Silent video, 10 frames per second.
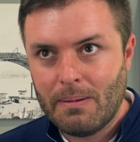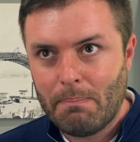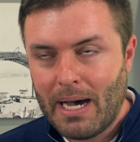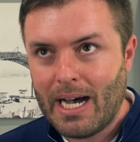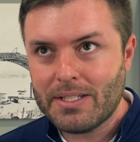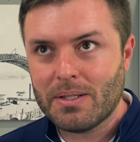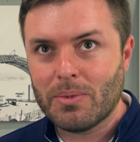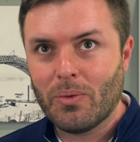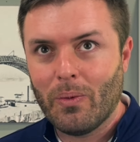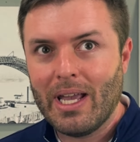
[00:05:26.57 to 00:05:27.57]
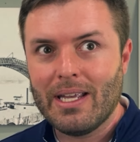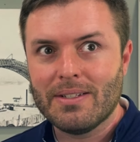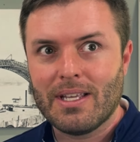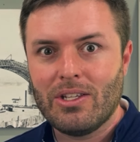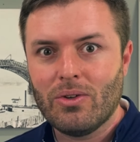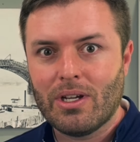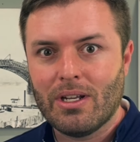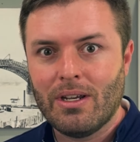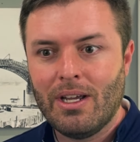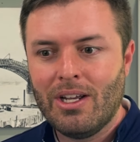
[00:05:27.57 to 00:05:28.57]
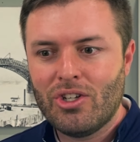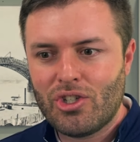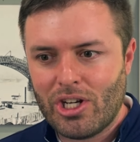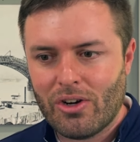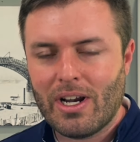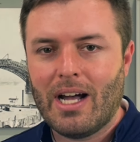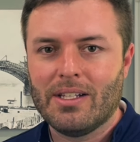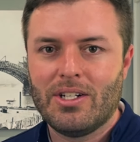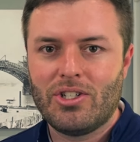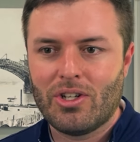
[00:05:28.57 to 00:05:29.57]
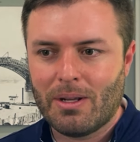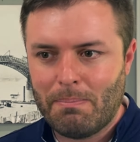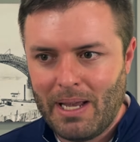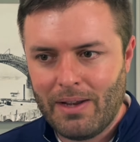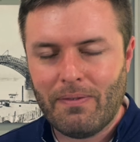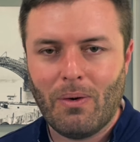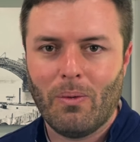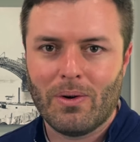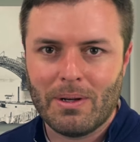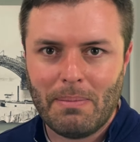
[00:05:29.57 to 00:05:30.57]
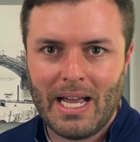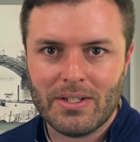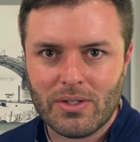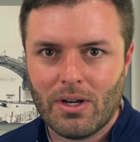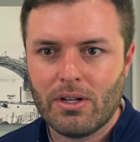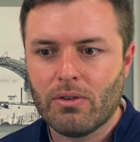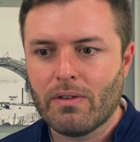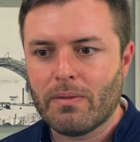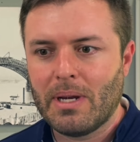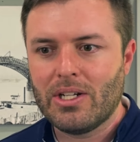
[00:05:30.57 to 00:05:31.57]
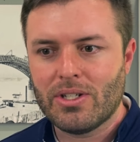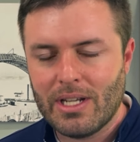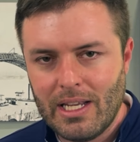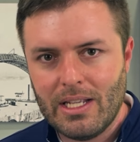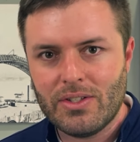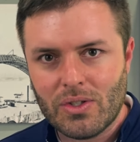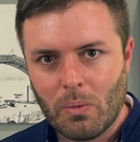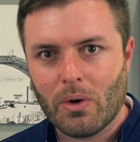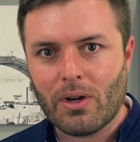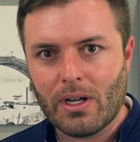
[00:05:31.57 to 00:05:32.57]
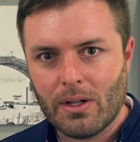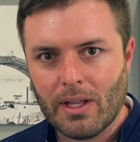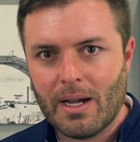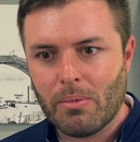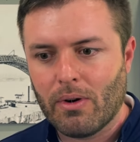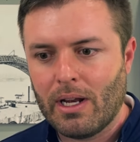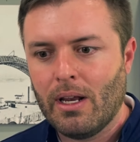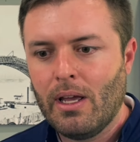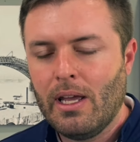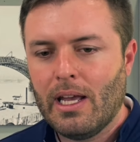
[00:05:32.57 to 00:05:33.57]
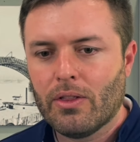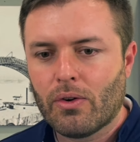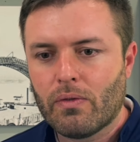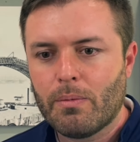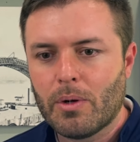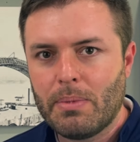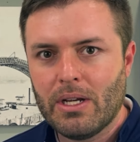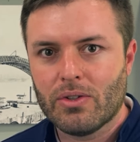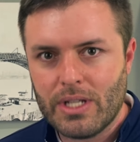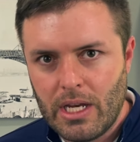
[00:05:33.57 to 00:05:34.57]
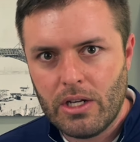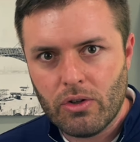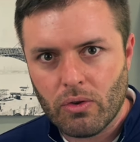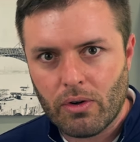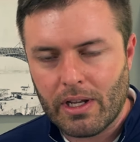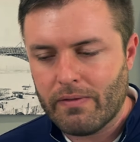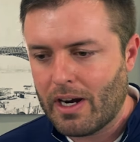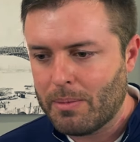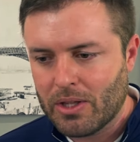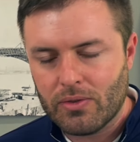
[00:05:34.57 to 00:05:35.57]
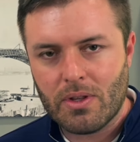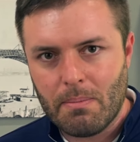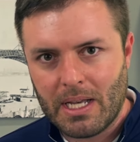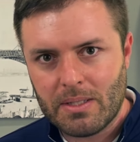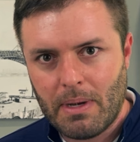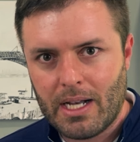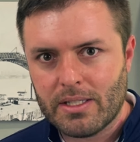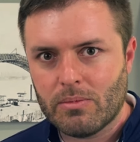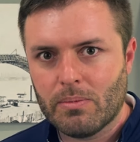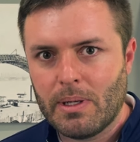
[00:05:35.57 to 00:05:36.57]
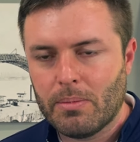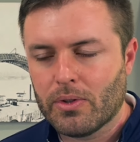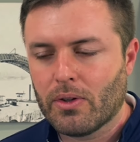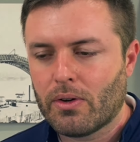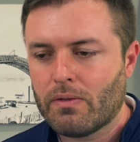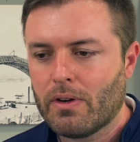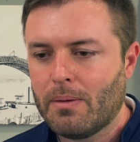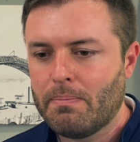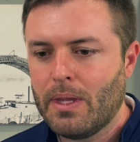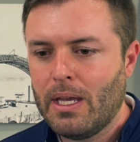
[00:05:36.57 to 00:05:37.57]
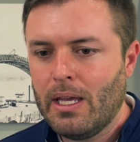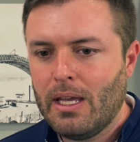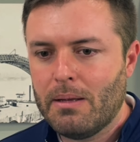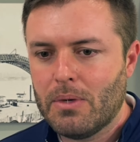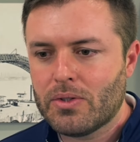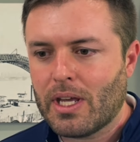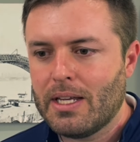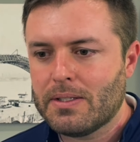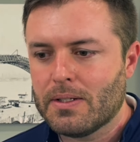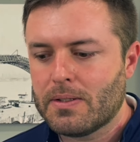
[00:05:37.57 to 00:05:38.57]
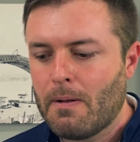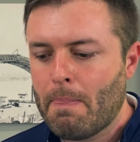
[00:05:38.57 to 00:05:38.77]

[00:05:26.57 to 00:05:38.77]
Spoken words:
possible ways that you can share knowledge, you can pay forward and pass on your information is to work and collaborate and learn from your peers in your learning environment. Those are the best possible people to learn from in most cases.